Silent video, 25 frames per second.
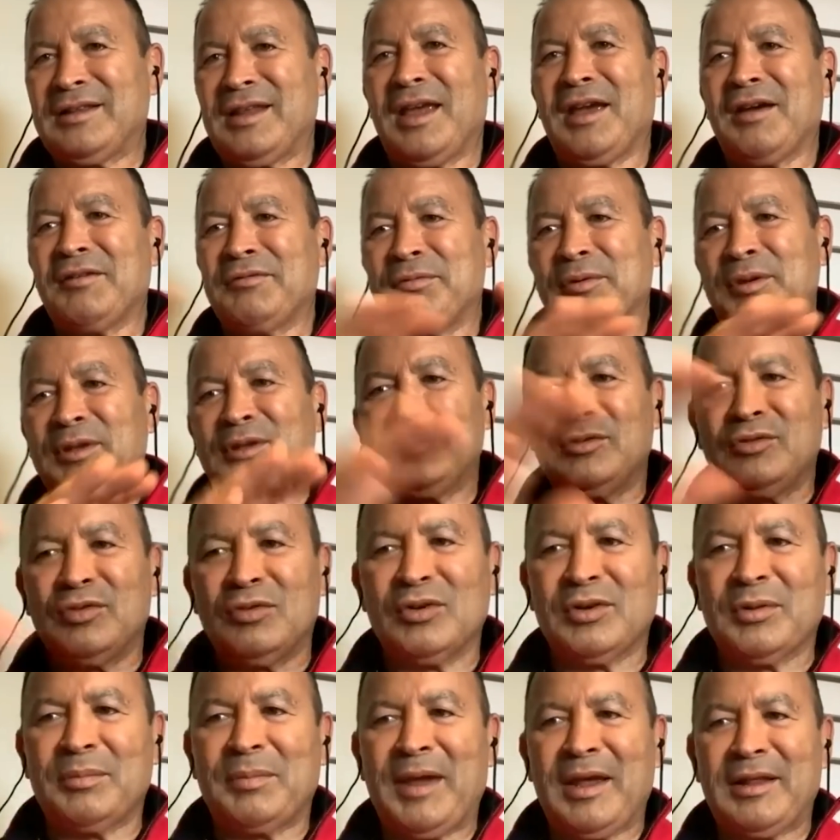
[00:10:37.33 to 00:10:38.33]
Now, if we
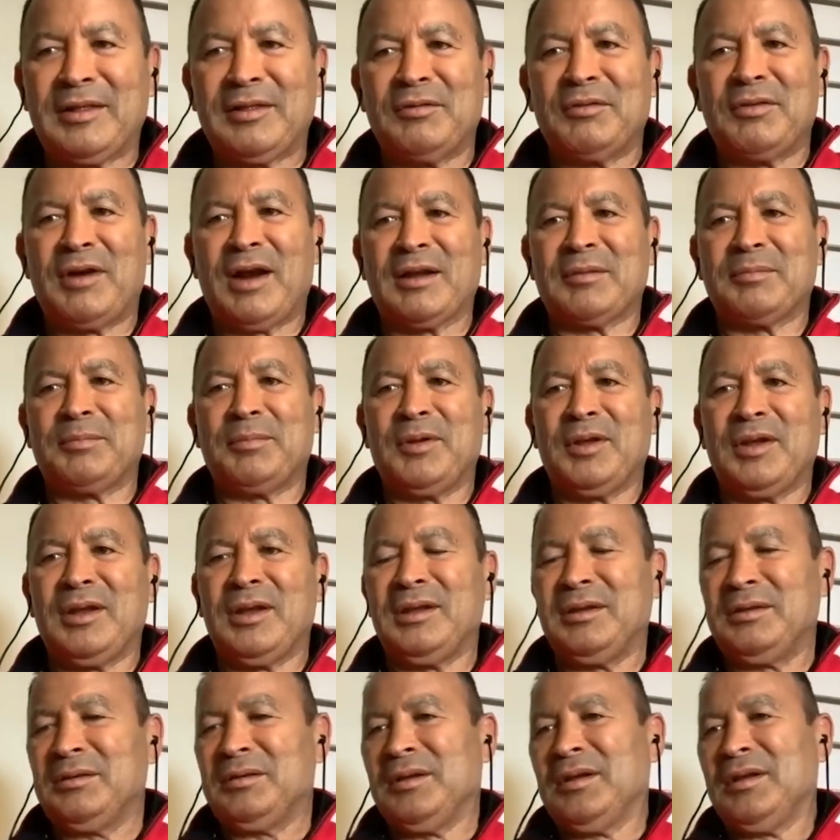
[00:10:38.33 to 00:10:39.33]
talk about the ruck
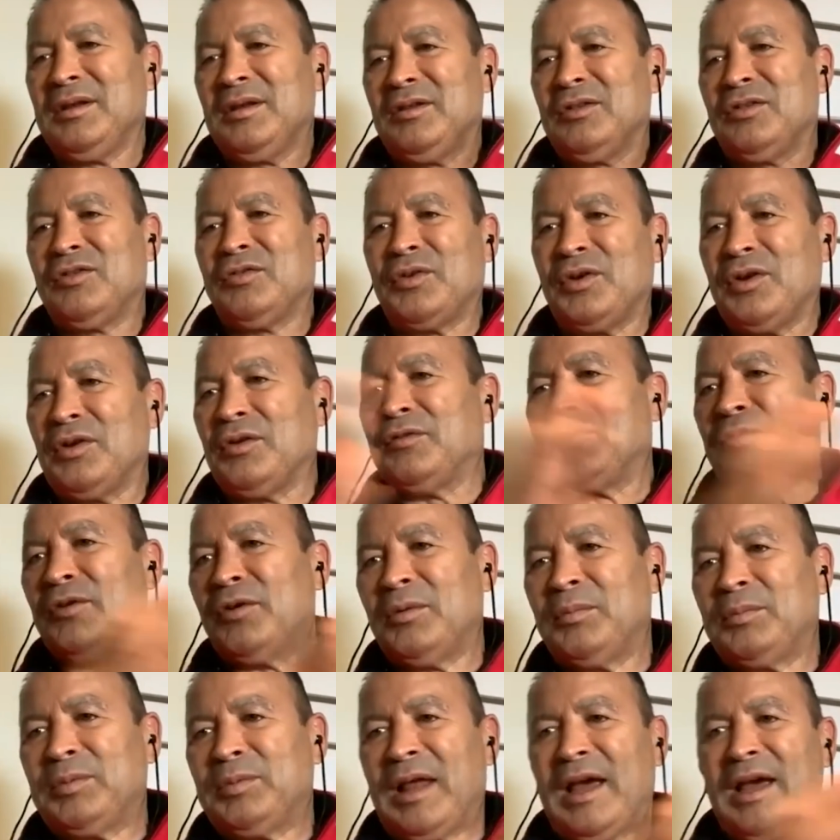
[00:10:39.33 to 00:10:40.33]
being 3 or
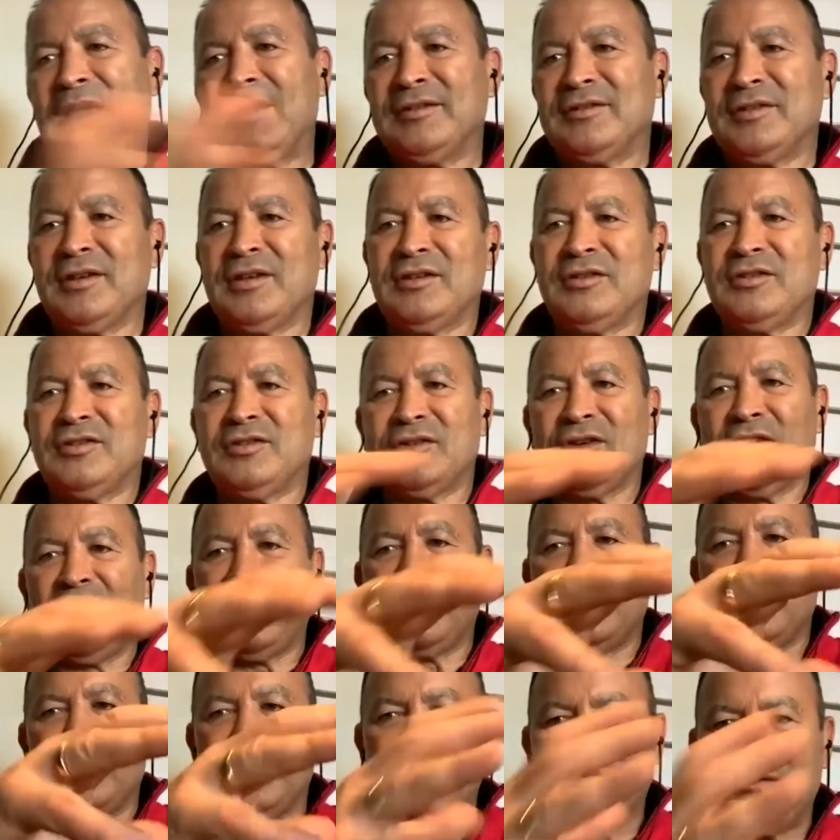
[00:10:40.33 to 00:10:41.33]
4 players each
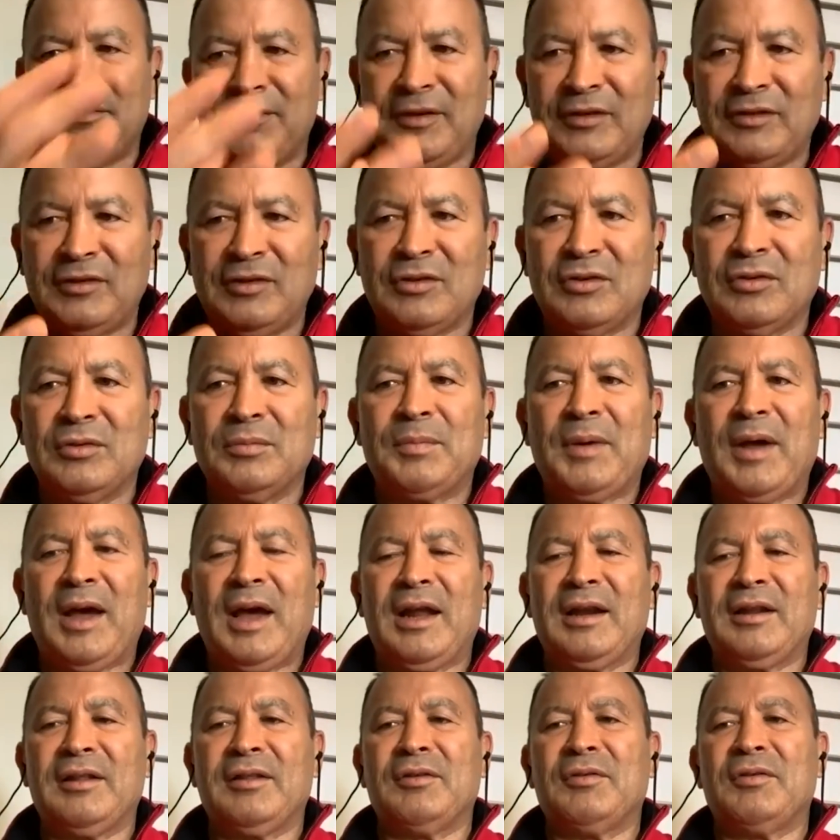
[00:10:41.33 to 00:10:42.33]
side of the physical
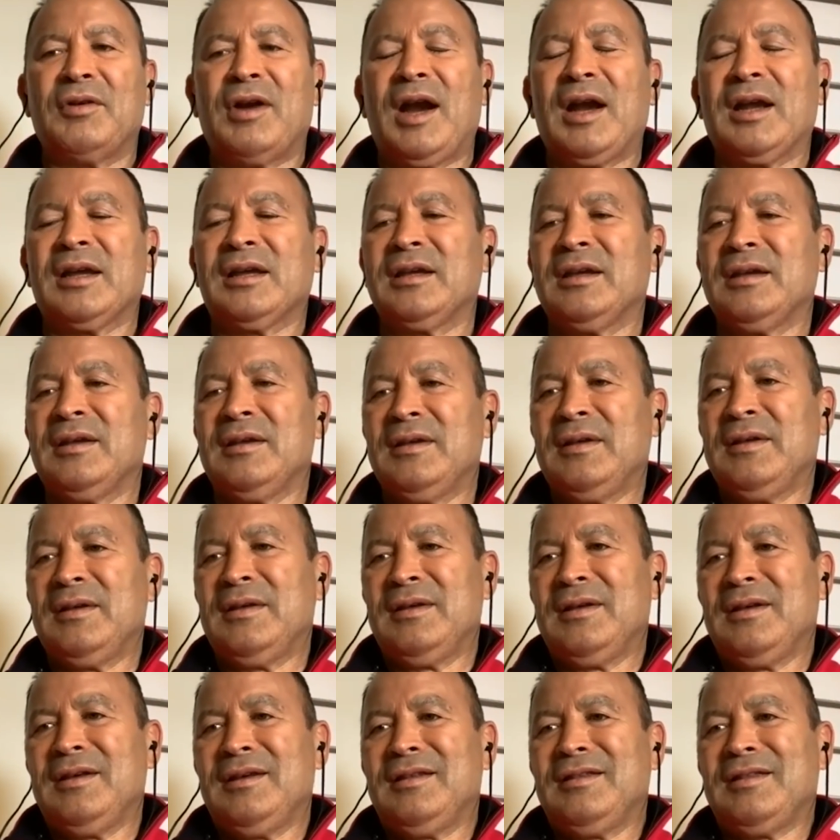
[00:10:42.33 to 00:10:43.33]
part of the ruck,
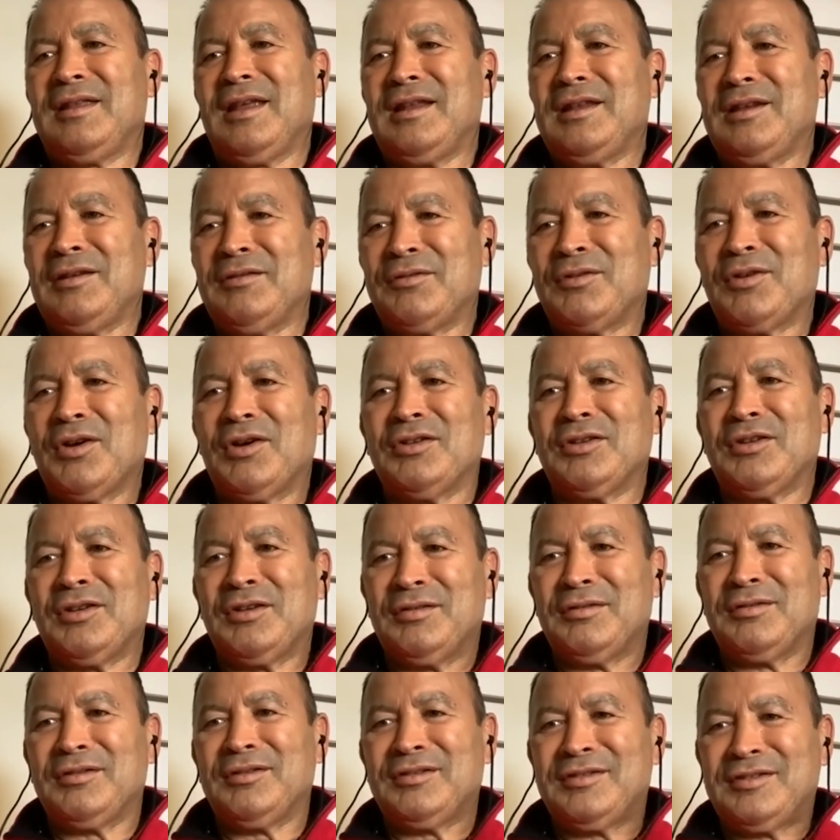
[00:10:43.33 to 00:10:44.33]
then you've got
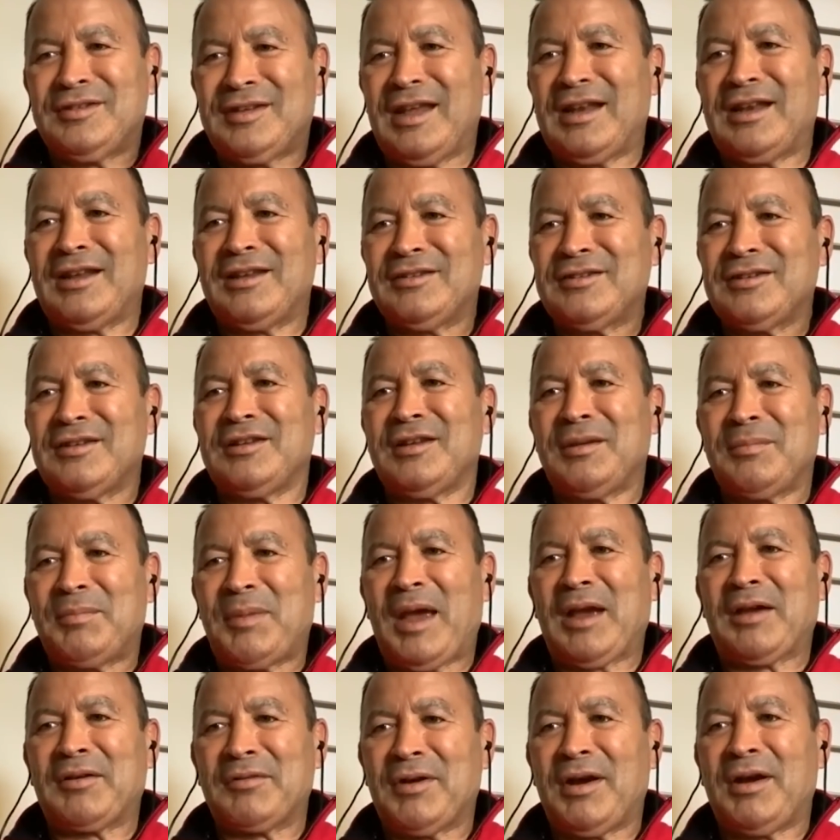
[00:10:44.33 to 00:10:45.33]
your centres and your
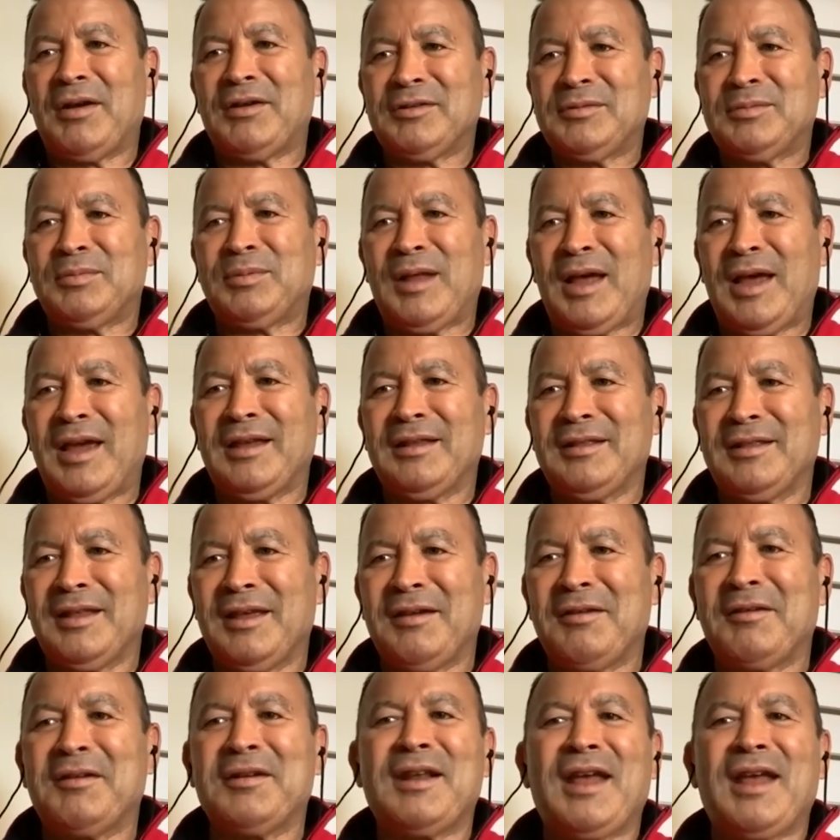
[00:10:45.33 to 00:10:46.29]
back rowers playing there.